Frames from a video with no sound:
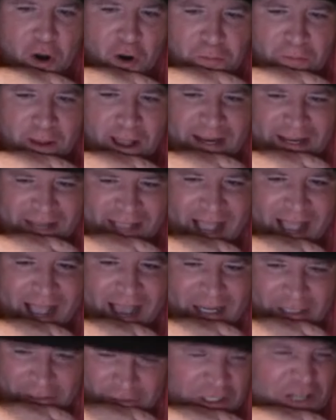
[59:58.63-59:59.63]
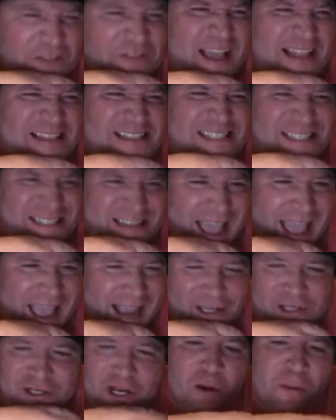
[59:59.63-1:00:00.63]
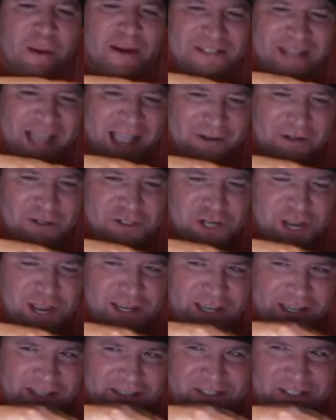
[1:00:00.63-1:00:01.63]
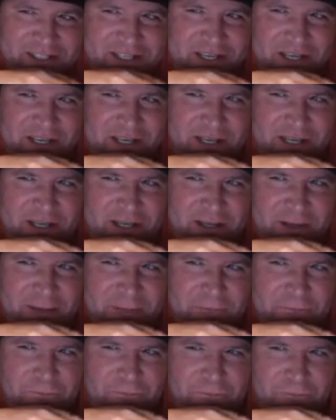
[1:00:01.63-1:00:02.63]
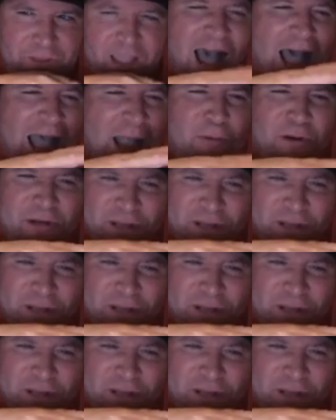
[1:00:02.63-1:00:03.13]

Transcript: my hmm. God, look at that snack. You know what, Dr. Jenkins? I would hmm.